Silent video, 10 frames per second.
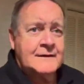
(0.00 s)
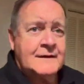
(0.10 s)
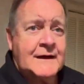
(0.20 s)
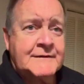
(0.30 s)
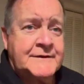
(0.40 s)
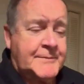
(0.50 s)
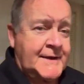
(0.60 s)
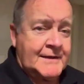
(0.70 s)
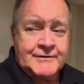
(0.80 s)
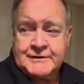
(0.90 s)
I'll end up
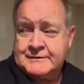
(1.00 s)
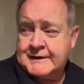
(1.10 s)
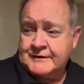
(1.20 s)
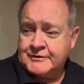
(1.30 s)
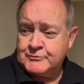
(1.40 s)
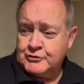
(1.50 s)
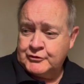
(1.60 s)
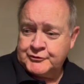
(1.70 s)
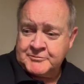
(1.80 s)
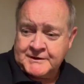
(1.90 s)
having to take some
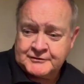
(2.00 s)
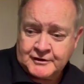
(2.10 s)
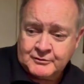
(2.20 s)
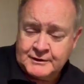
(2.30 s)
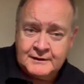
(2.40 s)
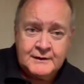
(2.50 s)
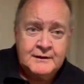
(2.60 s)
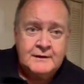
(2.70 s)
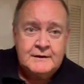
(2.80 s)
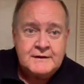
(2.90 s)
tools with me. So
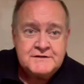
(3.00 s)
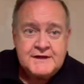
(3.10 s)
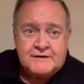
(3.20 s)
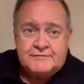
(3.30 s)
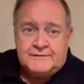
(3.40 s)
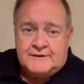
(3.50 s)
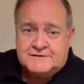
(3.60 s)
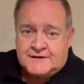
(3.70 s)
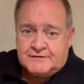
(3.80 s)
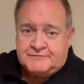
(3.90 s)
instead
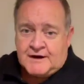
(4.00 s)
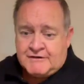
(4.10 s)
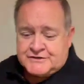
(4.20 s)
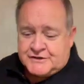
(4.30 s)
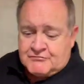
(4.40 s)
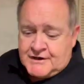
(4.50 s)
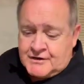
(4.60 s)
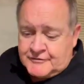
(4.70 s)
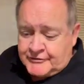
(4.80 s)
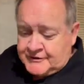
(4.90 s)
of foraging
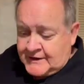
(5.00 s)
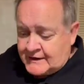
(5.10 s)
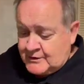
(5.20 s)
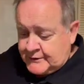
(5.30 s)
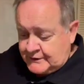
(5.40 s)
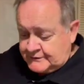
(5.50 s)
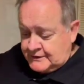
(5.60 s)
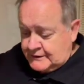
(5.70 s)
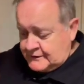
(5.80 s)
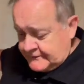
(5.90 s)
around for exactly what I'll
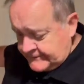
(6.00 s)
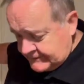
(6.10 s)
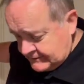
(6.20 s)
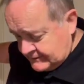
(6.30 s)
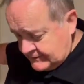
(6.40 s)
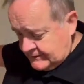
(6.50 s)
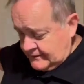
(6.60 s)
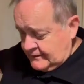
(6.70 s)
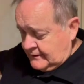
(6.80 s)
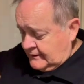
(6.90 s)
need,
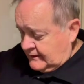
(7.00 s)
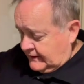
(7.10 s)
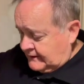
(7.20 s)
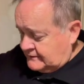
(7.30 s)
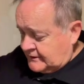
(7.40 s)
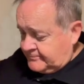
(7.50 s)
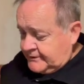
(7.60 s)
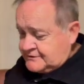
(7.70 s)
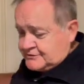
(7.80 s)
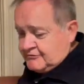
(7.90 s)
I end
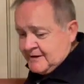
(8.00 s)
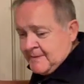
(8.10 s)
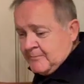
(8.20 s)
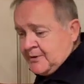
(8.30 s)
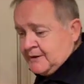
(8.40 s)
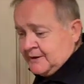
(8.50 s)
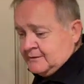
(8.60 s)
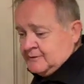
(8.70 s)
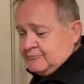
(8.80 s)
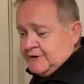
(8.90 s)
up just grabbing the bucket,
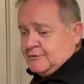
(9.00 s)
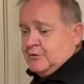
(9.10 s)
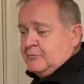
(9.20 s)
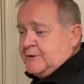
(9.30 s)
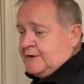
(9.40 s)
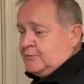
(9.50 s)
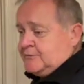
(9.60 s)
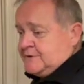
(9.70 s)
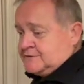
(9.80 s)
bringing the whole bucket with me.